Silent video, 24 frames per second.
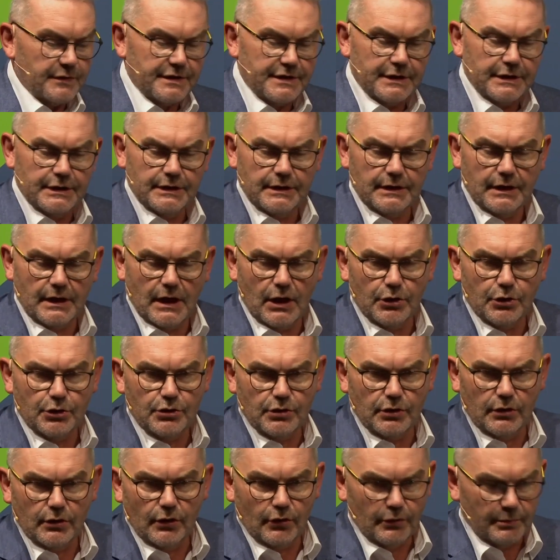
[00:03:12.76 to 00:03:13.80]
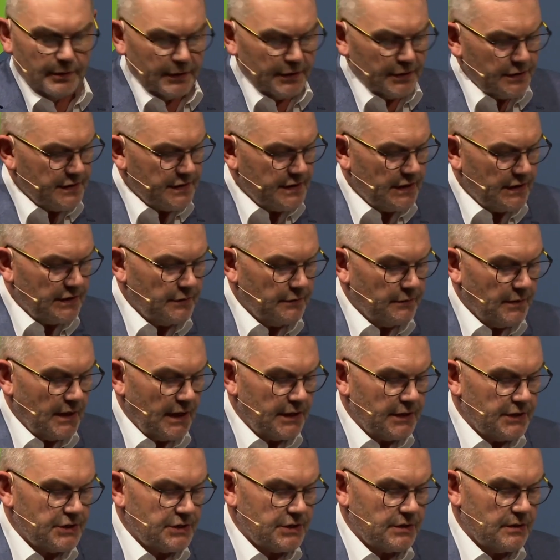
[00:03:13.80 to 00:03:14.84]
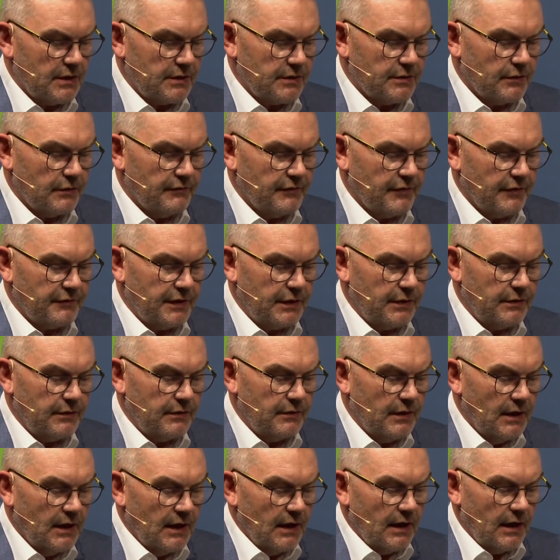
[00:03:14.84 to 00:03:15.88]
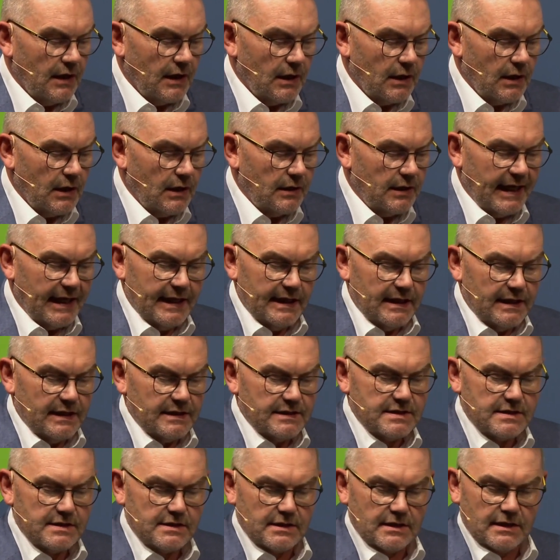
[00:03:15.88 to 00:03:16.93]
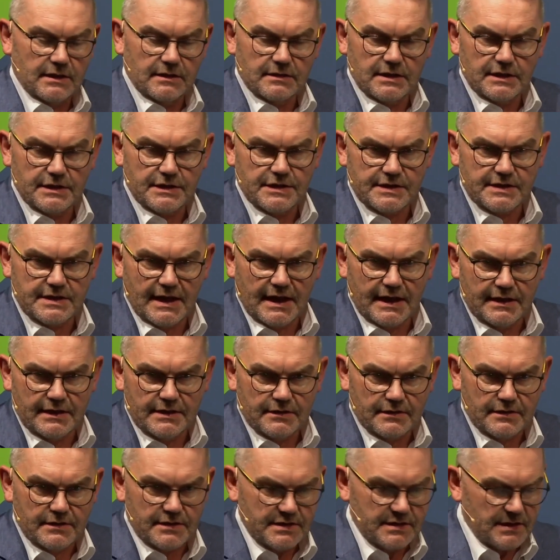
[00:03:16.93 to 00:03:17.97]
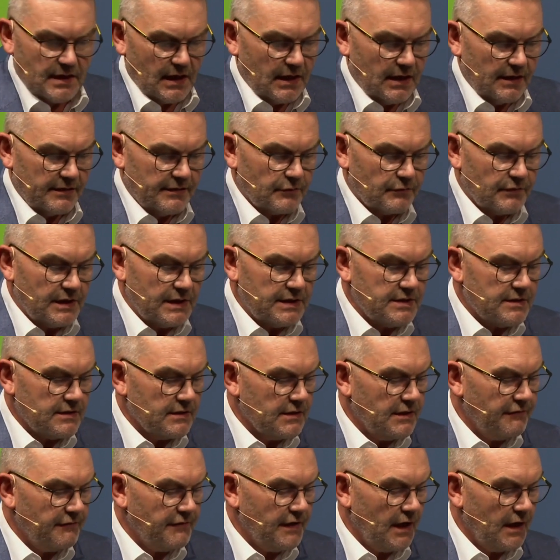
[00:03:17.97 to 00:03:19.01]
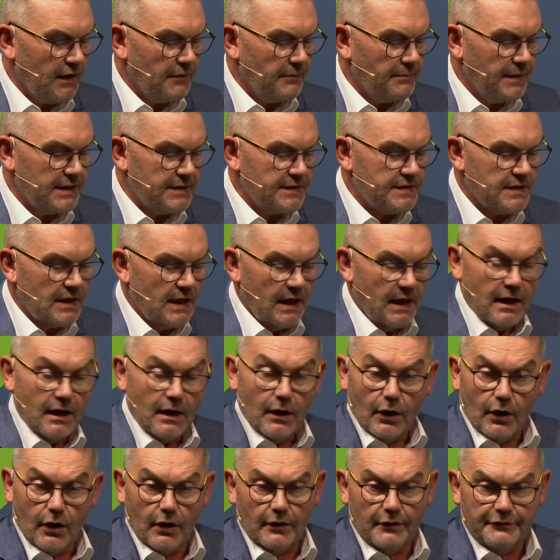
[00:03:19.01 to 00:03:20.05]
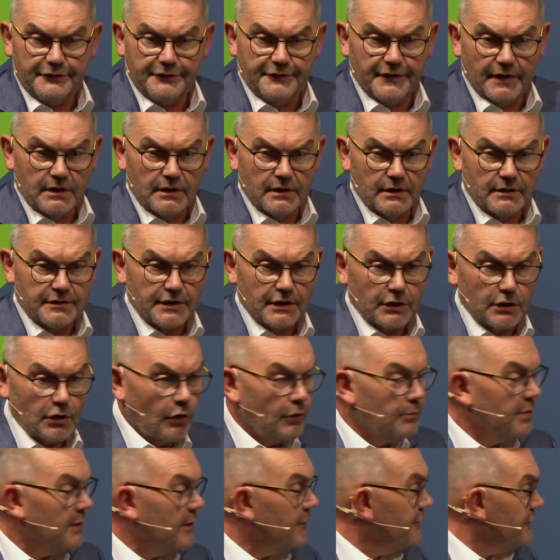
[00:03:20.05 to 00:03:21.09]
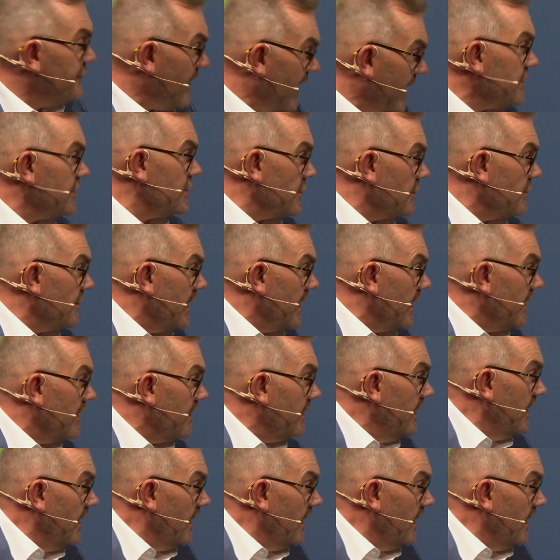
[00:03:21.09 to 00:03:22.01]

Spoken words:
the global situation and overview is the status and the recent developments of the global factoring.